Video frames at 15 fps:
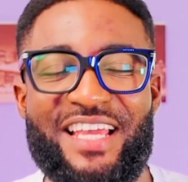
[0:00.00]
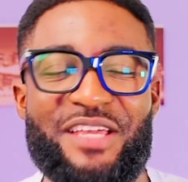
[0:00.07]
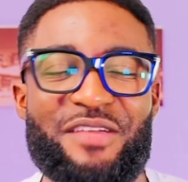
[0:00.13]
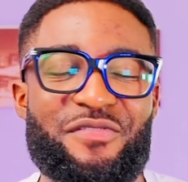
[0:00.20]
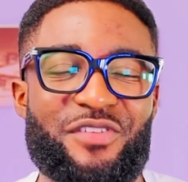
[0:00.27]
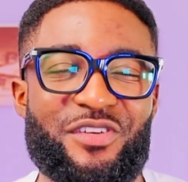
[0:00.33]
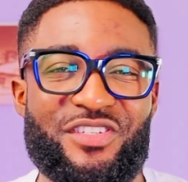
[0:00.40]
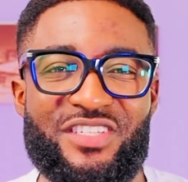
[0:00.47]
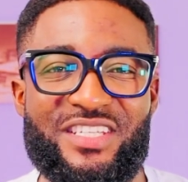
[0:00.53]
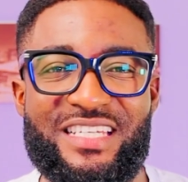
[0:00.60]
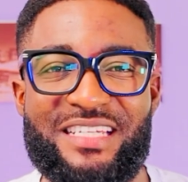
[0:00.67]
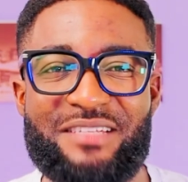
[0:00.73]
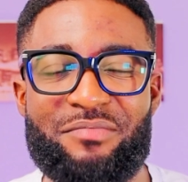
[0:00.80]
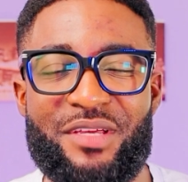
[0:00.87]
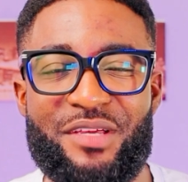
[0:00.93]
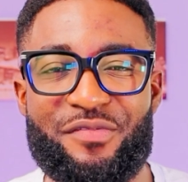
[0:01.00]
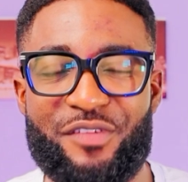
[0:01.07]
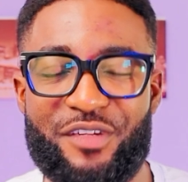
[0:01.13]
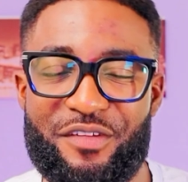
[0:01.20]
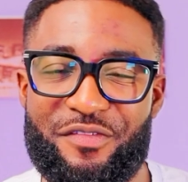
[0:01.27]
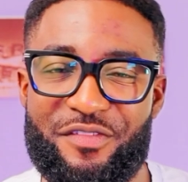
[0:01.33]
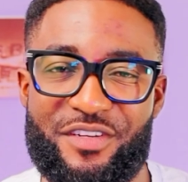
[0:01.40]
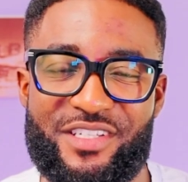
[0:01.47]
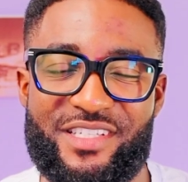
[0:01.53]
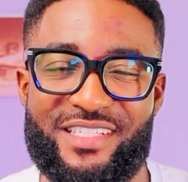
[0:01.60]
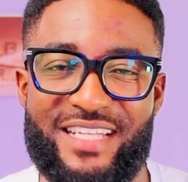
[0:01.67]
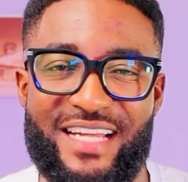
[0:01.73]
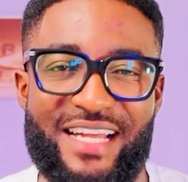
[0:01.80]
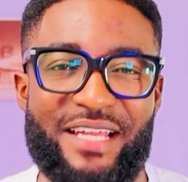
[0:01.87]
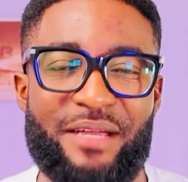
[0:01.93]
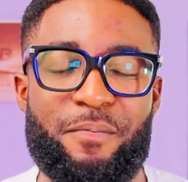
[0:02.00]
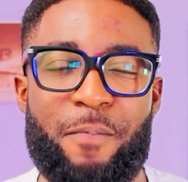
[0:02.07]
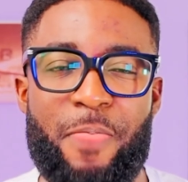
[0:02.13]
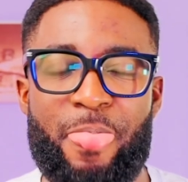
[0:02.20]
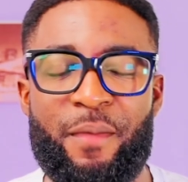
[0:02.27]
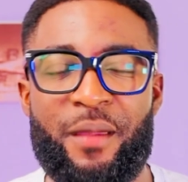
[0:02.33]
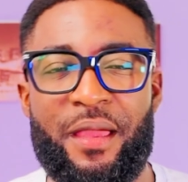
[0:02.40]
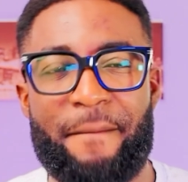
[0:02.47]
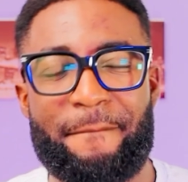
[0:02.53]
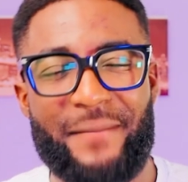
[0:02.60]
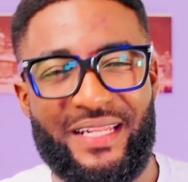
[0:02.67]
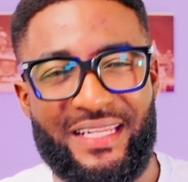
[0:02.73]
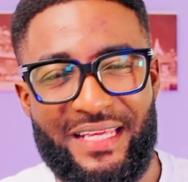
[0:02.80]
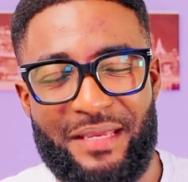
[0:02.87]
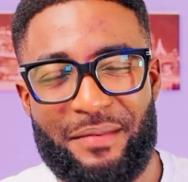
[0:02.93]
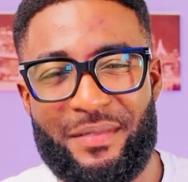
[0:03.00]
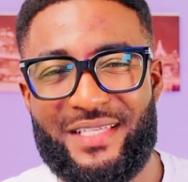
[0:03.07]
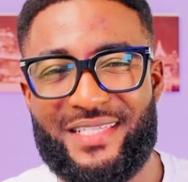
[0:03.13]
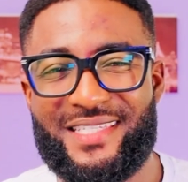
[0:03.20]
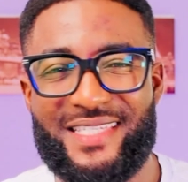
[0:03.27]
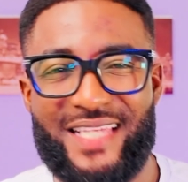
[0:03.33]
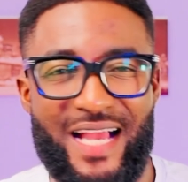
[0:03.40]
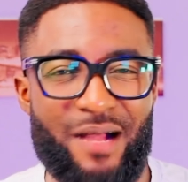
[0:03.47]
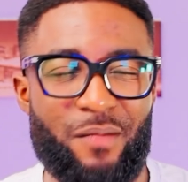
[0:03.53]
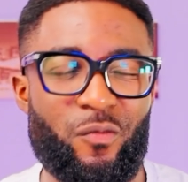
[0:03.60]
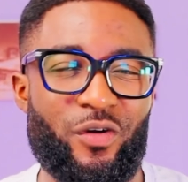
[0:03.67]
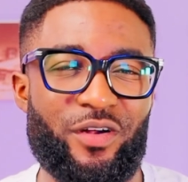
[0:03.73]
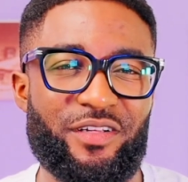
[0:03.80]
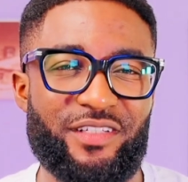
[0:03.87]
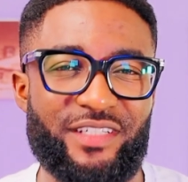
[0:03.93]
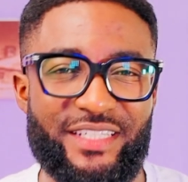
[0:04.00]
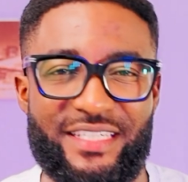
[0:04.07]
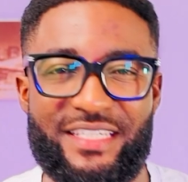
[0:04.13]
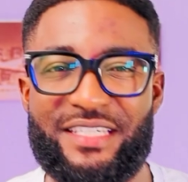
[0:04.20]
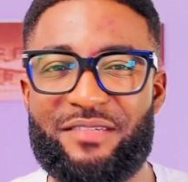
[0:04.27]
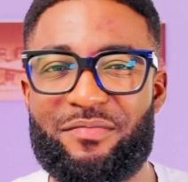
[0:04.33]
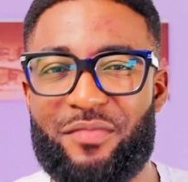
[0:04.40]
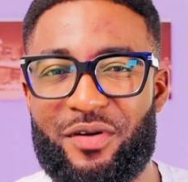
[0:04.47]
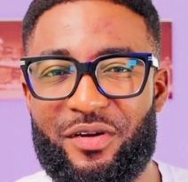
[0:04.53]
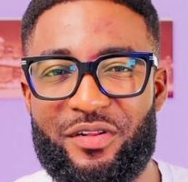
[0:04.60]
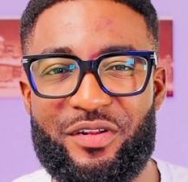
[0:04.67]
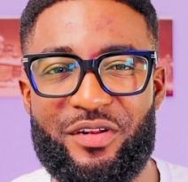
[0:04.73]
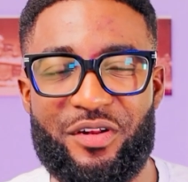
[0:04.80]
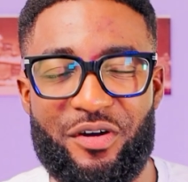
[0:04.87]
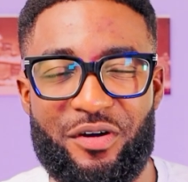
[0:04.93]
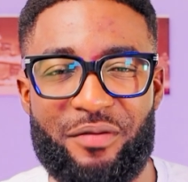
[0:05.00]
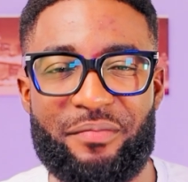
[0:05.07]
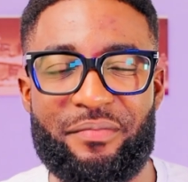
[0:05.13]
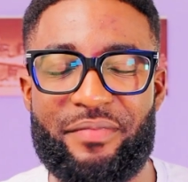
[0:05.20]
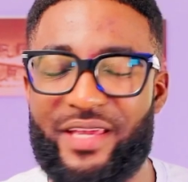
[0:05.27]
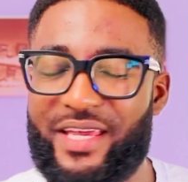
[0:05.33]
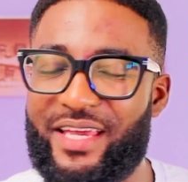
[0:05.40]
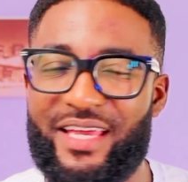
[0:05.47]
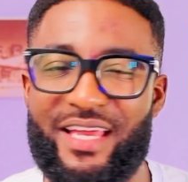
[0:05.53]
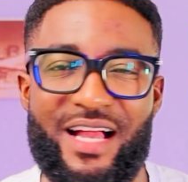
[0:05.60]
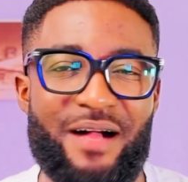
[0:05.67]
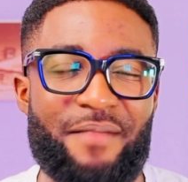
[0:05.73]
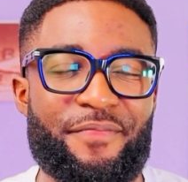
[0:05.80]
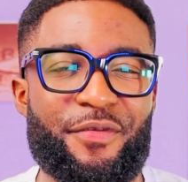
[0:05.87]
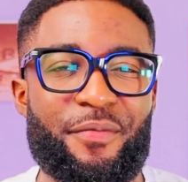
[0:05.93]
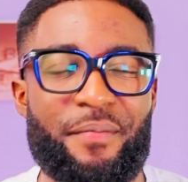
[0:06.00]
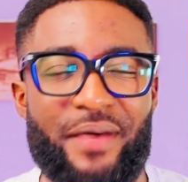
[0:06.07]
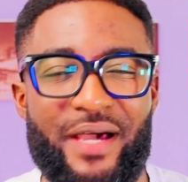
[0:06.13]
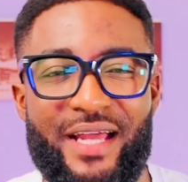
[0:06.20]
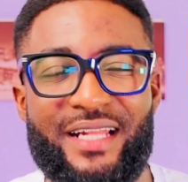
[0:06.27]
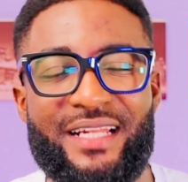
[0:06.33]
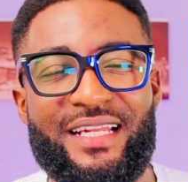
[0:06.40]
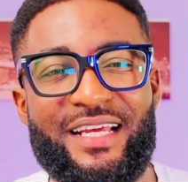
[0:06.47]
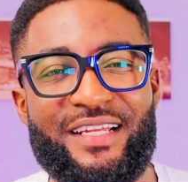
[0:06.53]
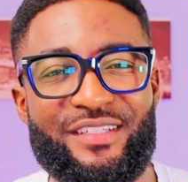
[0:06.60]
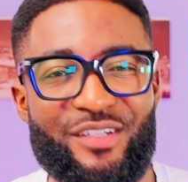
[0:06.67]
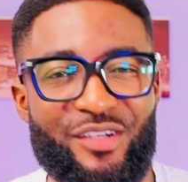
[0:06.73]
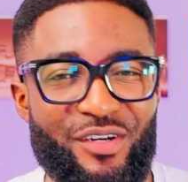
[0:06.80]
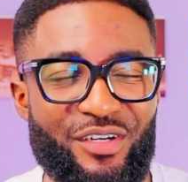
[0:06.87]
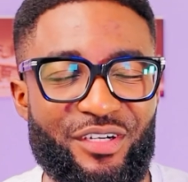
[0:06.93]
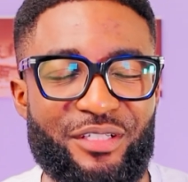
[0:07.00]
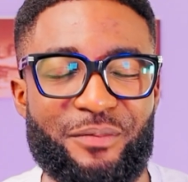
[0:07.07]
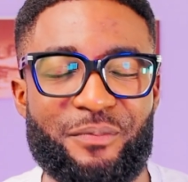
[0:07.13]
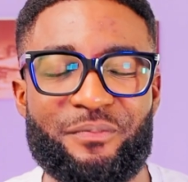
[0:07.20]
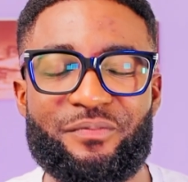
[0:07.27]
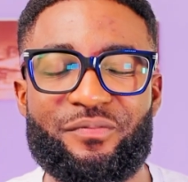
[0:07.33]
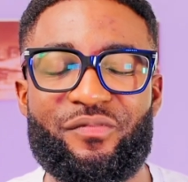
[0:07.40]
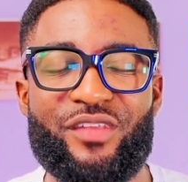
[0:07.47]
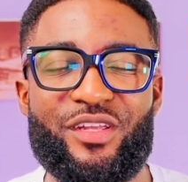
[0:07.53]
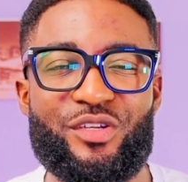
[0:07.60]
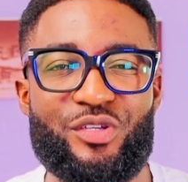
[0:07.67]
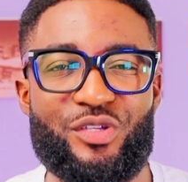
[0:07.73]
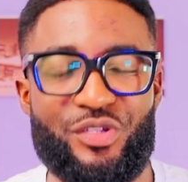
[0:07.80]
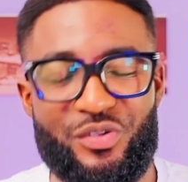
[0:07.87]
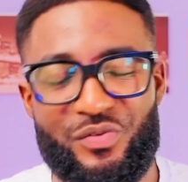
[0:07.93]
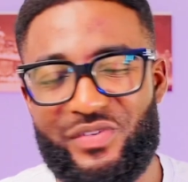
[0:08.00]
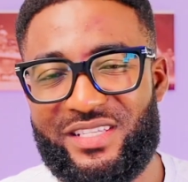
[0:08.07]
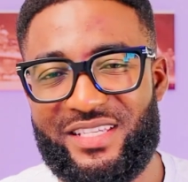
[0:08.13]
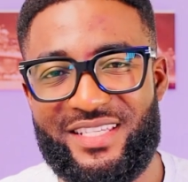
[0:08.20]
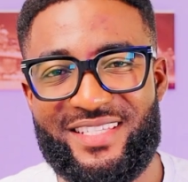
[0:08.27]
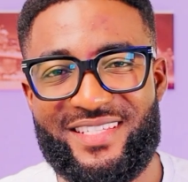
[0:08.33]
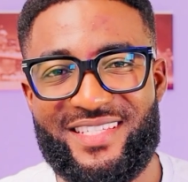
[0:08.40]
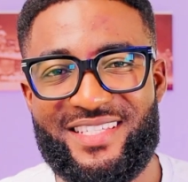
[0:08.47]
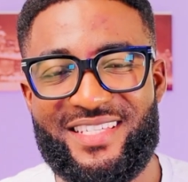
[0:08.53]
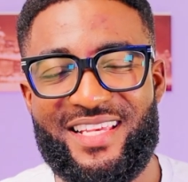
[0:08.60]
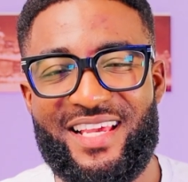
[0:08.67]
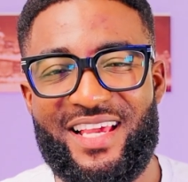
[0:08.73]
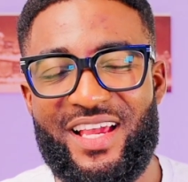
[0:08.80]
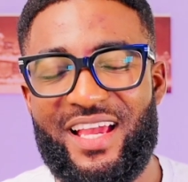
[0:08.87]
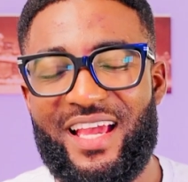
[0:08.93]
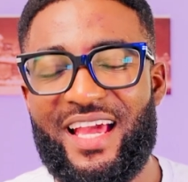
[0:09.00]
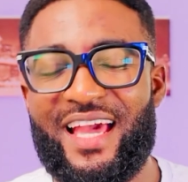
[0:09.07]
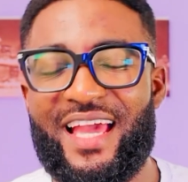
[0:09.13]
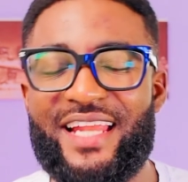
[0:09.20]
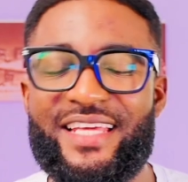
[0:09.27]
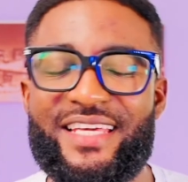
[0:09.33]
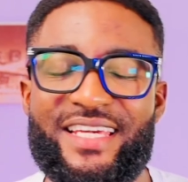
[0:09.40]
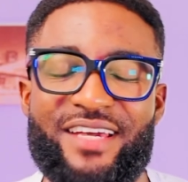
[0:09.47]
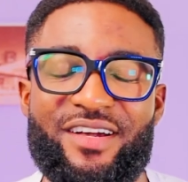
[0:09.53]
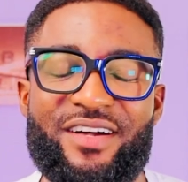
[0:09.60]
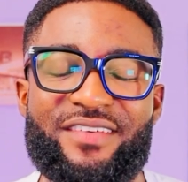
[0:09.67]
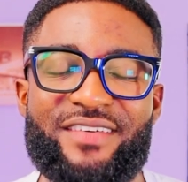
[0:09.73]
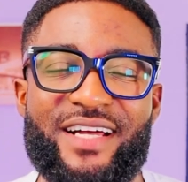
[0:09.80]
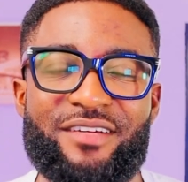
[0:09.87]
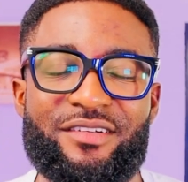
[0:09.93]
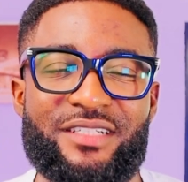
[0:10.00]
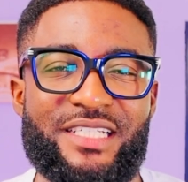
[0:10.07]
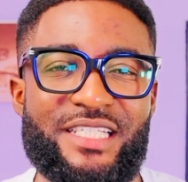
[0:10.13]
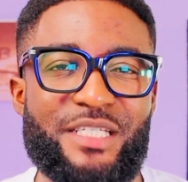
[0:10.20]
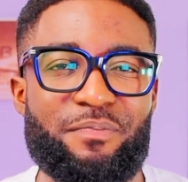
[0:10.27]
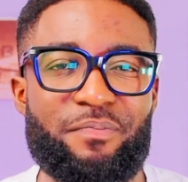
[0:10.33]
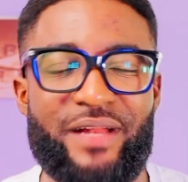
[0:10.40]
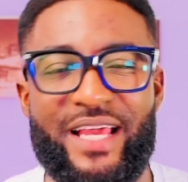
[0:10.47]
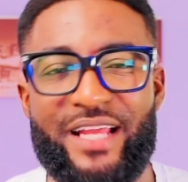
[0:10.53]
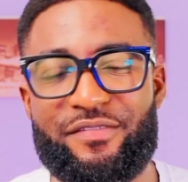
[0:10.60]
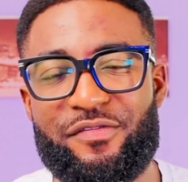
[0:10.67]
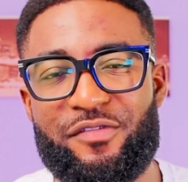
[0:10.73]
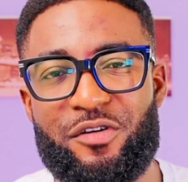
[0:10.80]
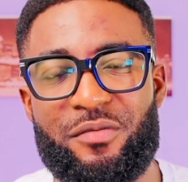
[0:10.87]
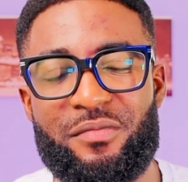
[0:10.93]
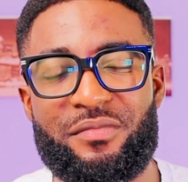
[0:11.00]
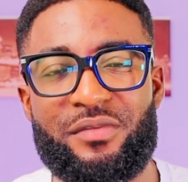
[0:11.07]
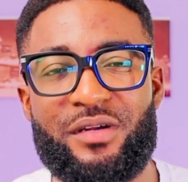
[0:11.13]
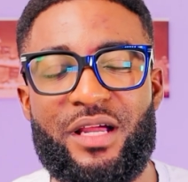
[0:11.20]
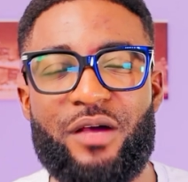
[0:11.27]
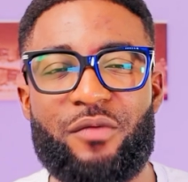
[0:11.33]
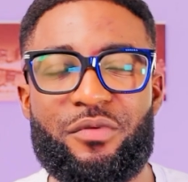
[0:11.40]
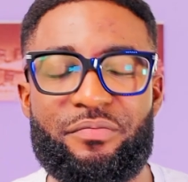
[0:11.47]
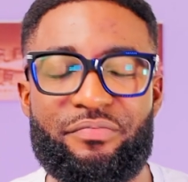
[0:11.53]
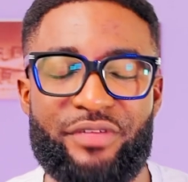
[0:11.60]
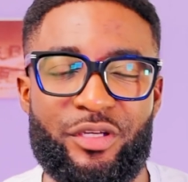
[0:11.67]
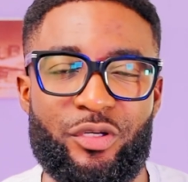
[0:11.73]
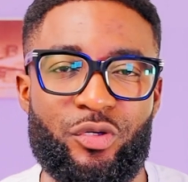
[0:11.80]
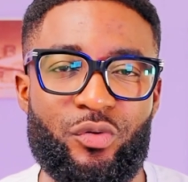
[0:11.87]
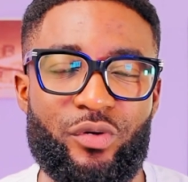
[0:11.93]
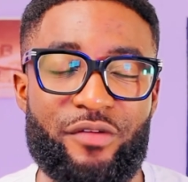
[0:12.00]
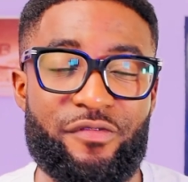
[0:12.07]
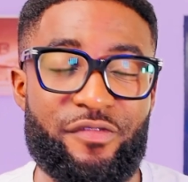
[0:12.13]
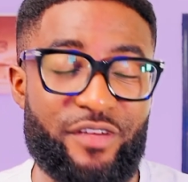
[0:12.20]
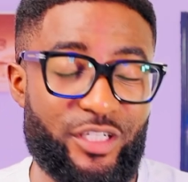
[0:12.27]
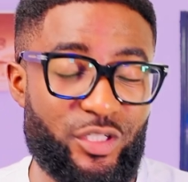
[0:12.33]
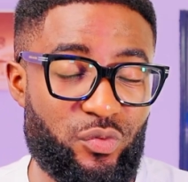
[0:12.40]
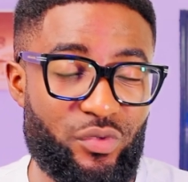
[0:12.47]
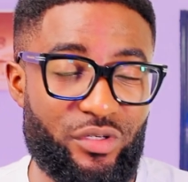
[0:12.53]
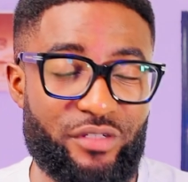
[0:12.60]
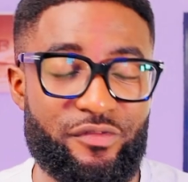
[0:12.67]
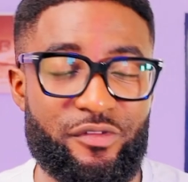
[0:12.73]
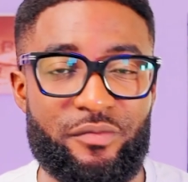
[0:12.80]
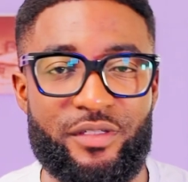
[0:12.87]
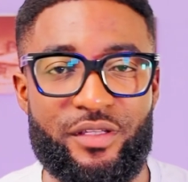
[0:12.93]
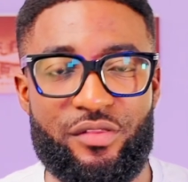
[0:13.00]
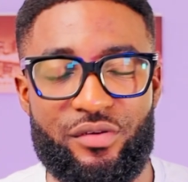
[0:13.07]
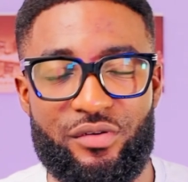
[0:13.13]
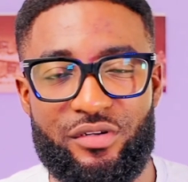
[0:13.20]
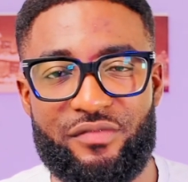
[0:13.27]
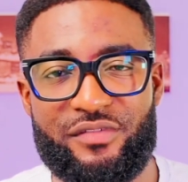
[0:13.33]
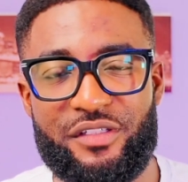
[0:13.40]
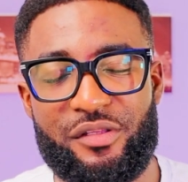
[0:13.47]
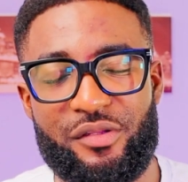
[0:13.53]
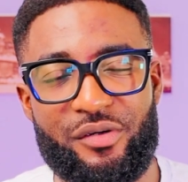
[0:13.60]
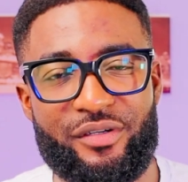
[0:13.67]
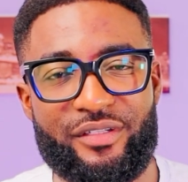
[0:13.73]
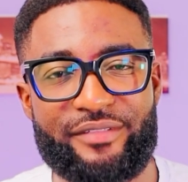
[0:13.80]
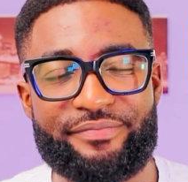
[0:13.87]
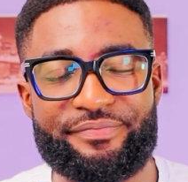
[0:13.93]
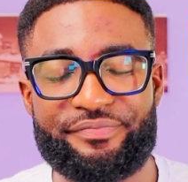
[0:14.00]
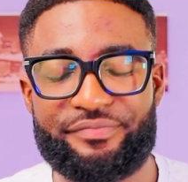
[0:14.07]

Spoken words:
If you're seeing me for the first time, my name is Samuel E. Molombe. I'm the man that God uses. And here right on this platform, we bring you a fresh word from the throne of the Lord.